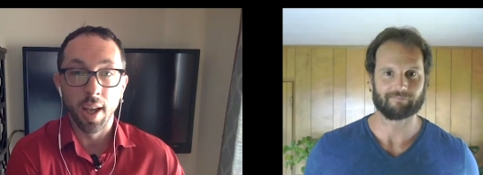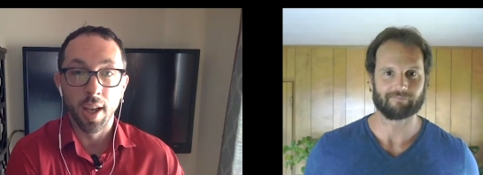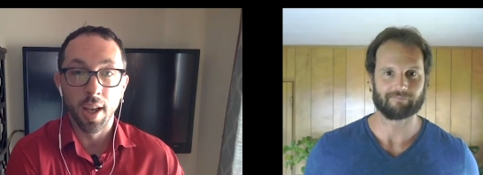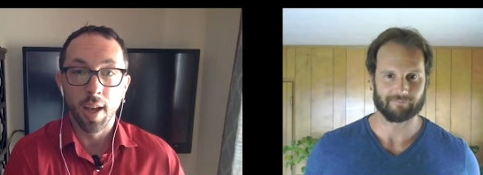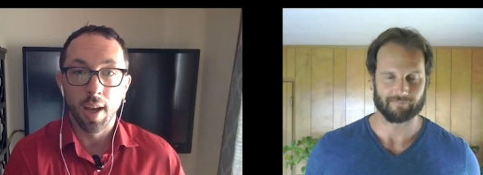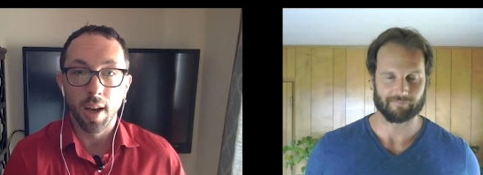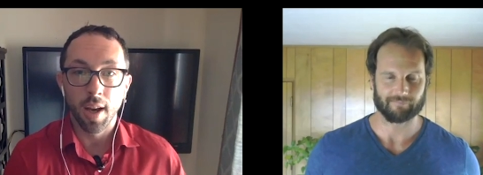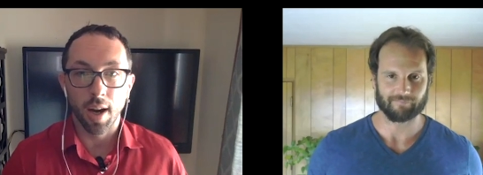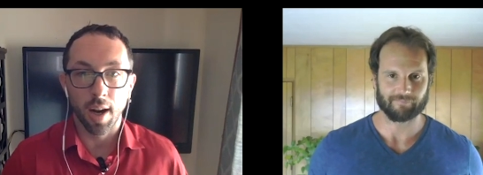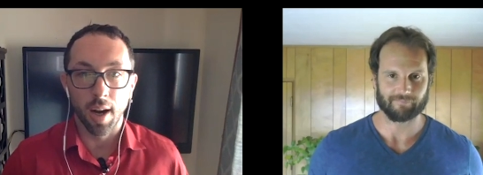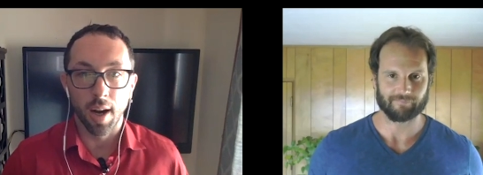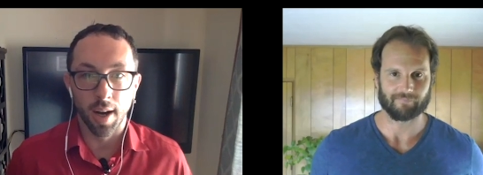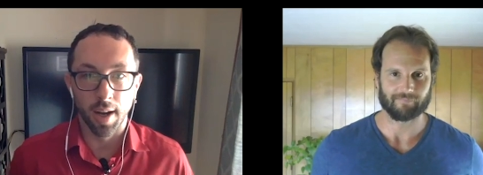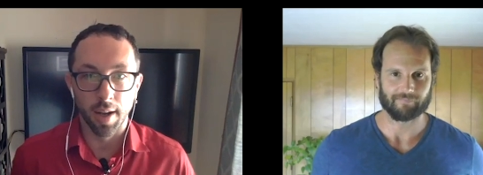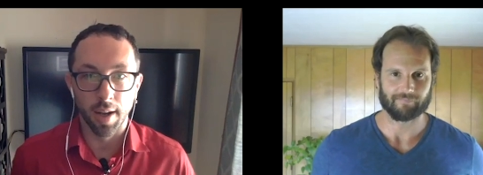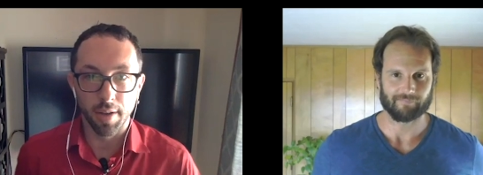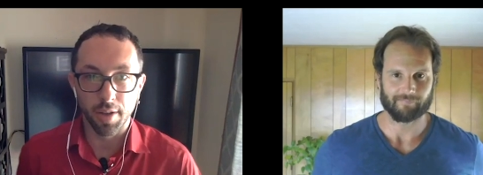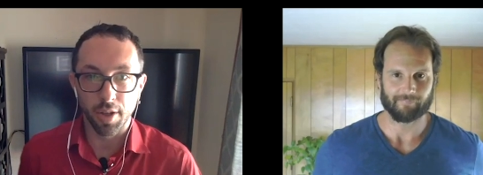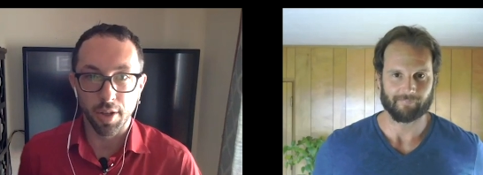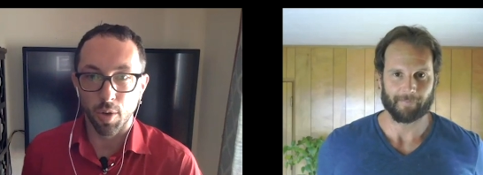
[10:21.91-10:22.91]
Speaker 1: Uh,
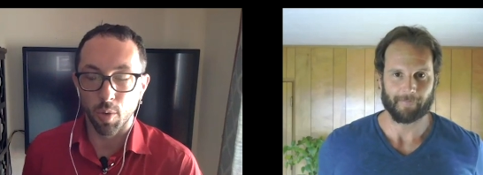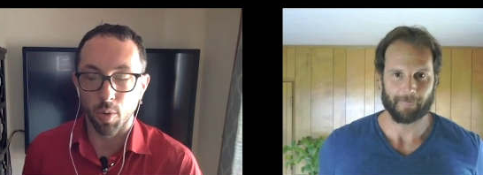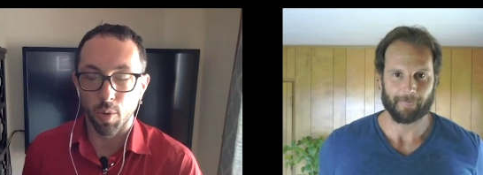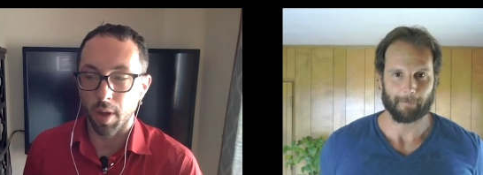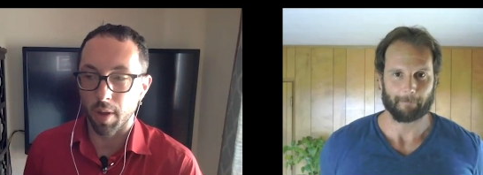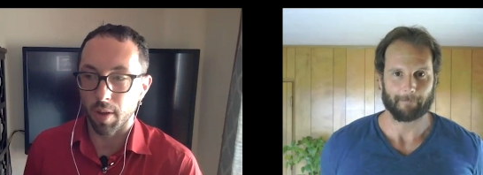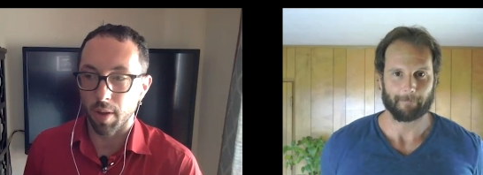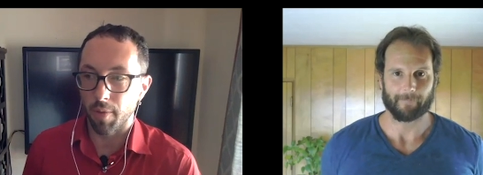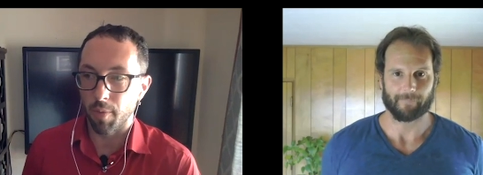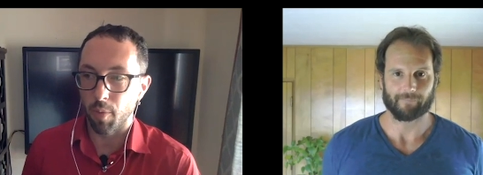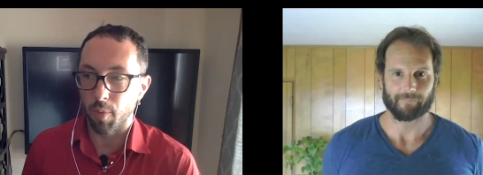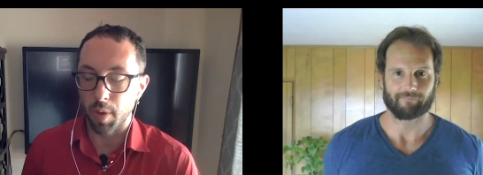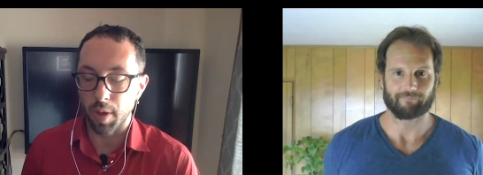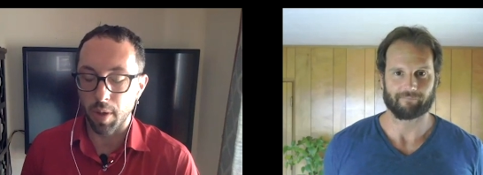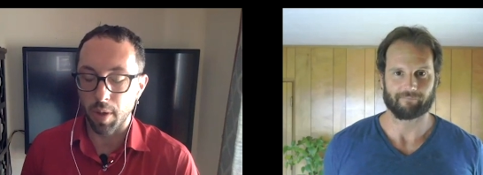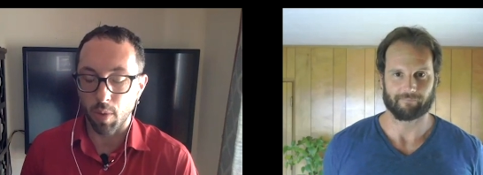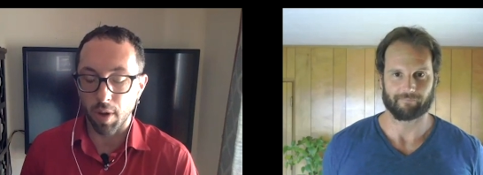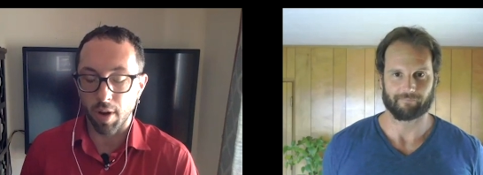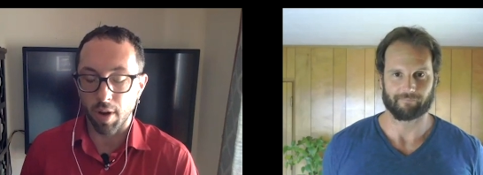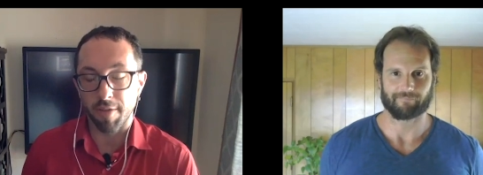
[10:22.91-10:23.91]
you know, we, we,
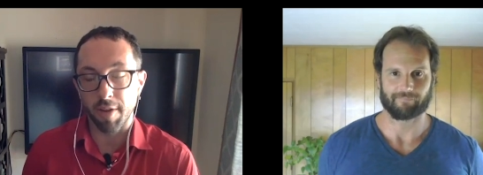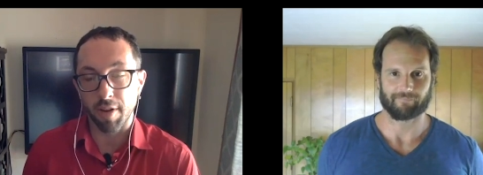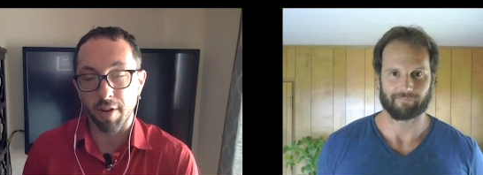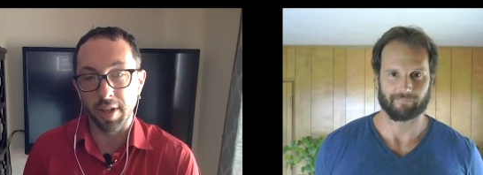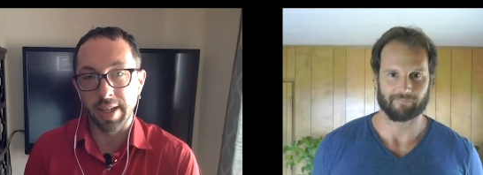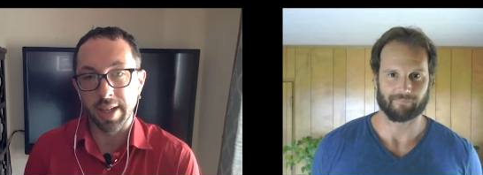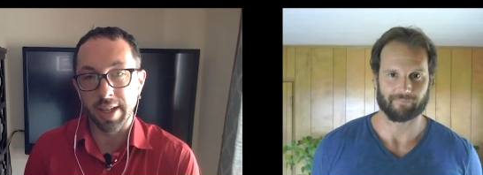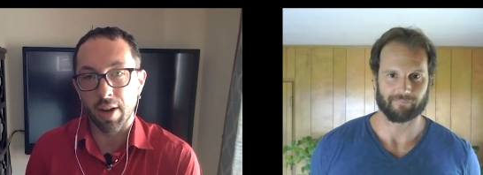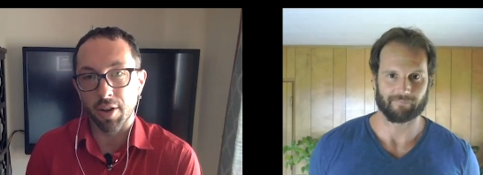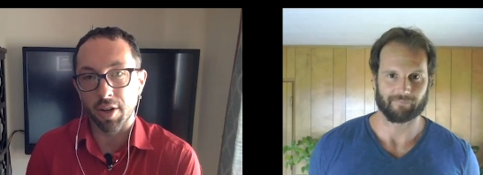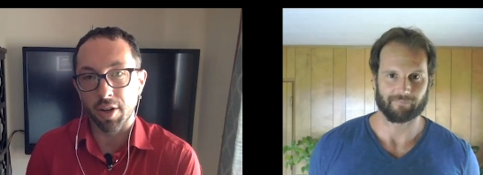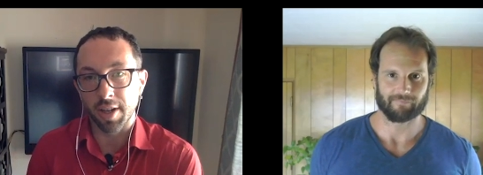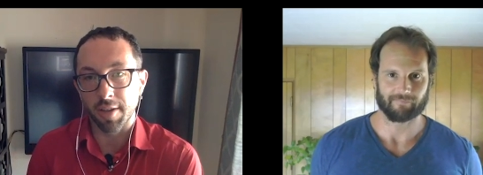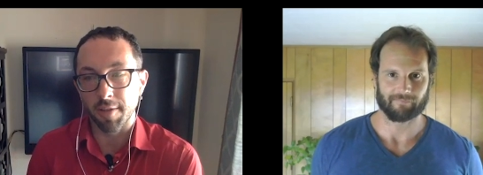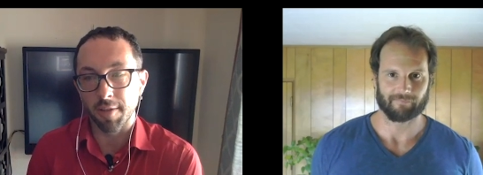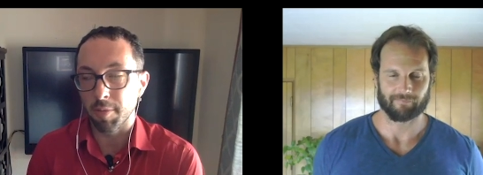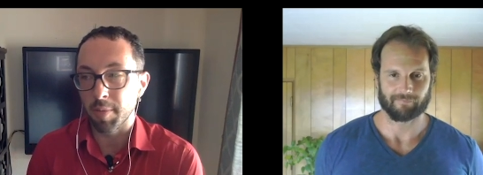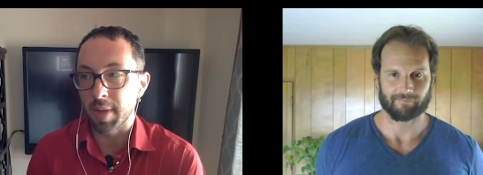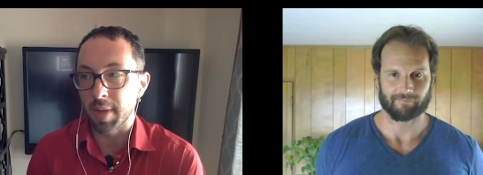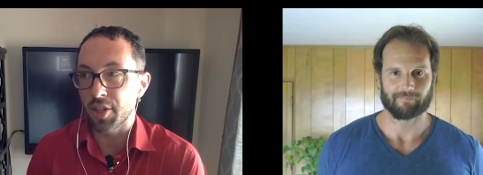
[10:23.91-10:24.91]
we are very down on
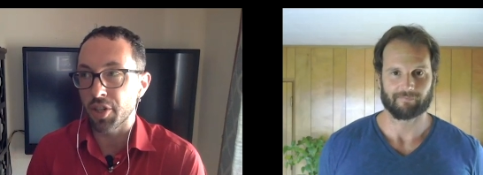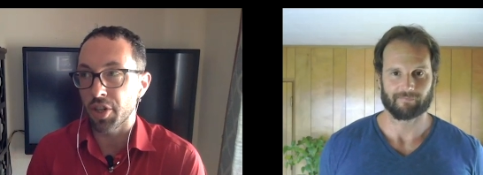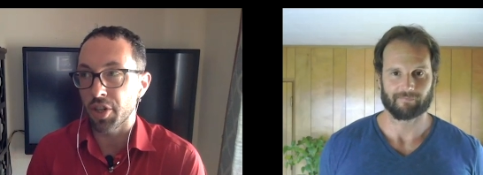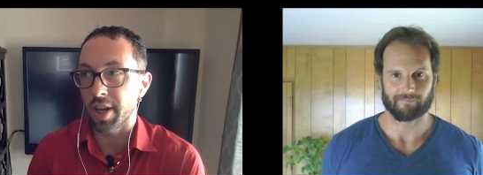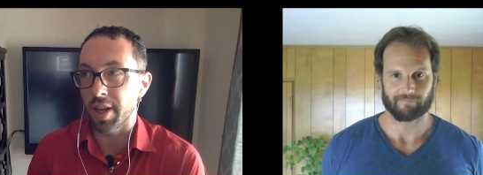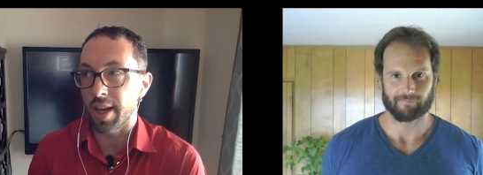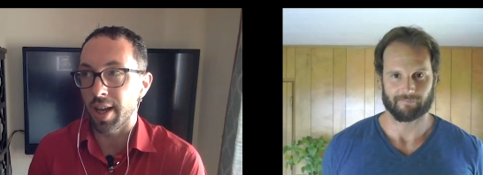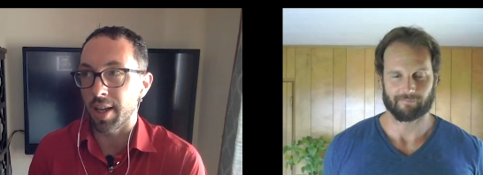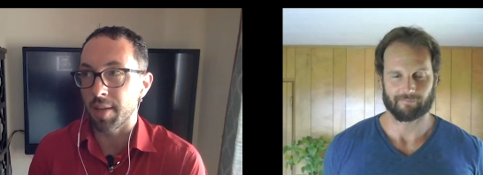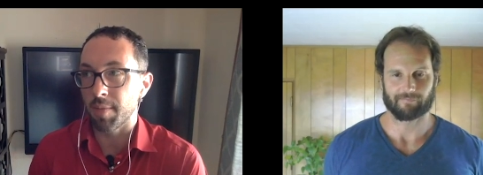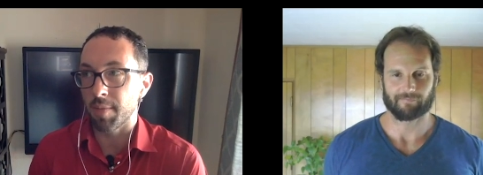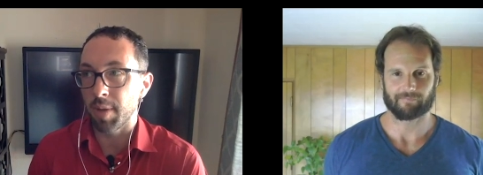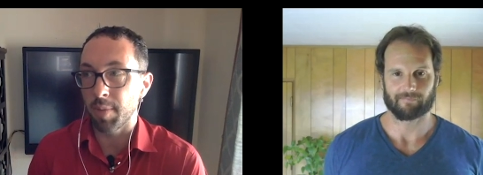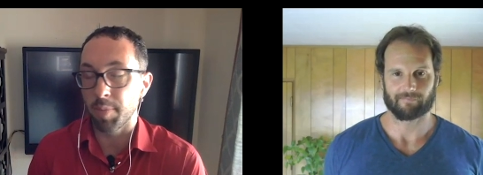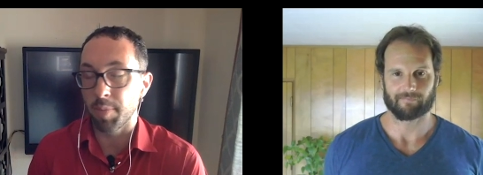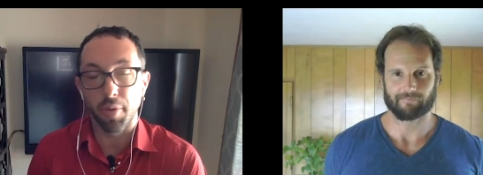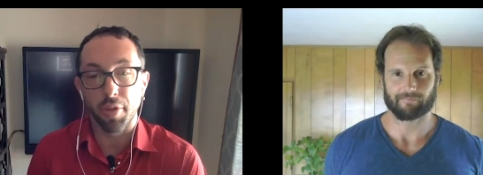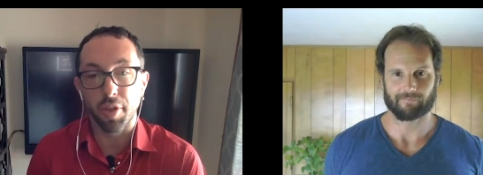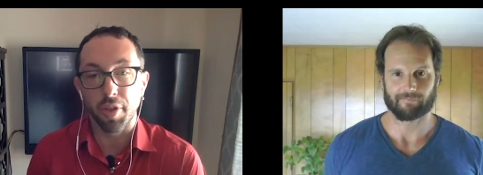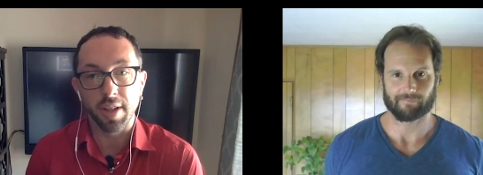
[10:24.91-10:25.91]
inflammation and people
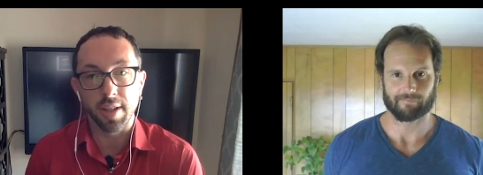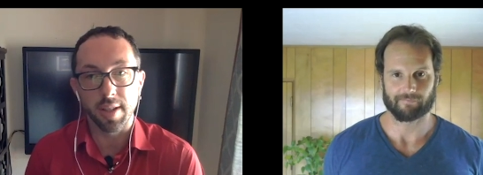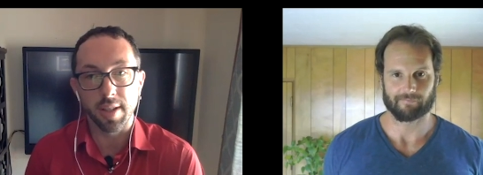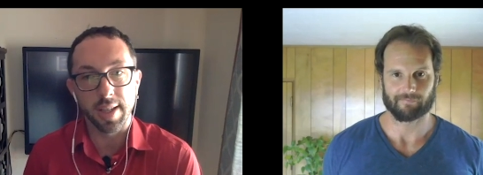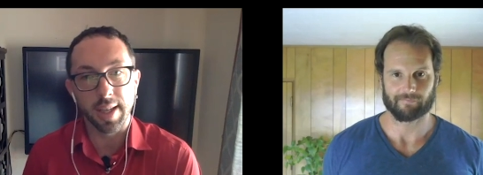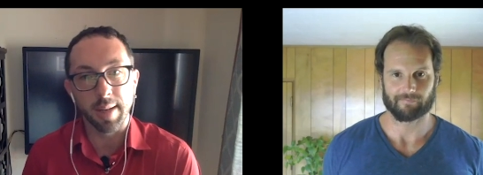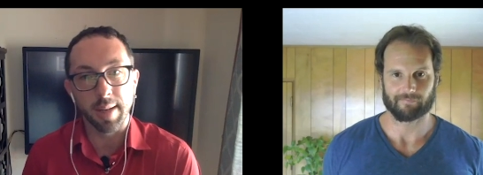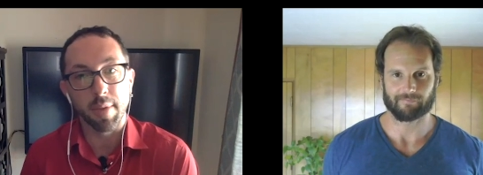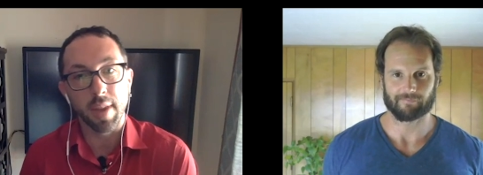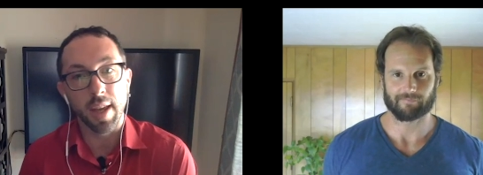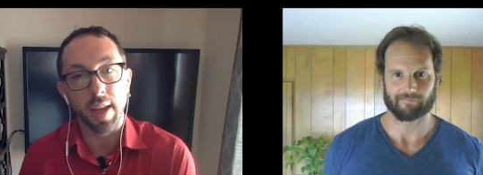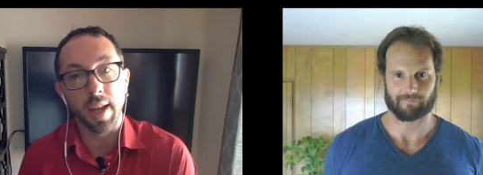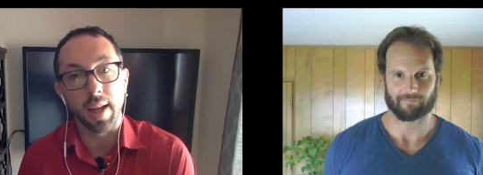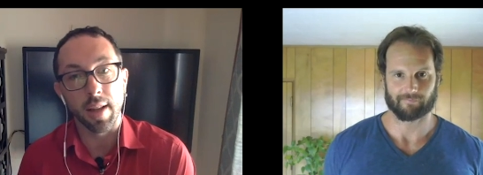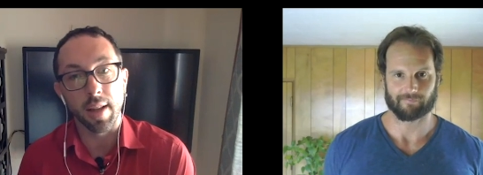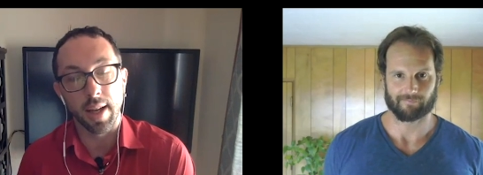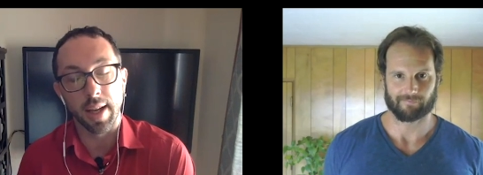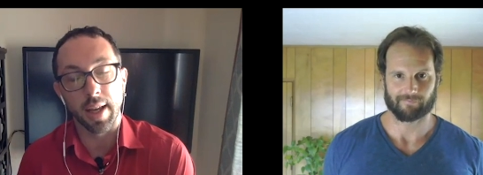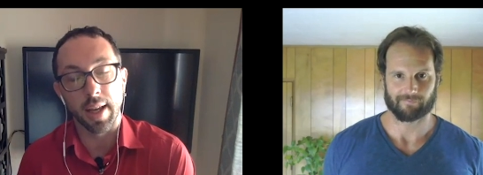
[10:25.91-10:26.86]
think the same thing like,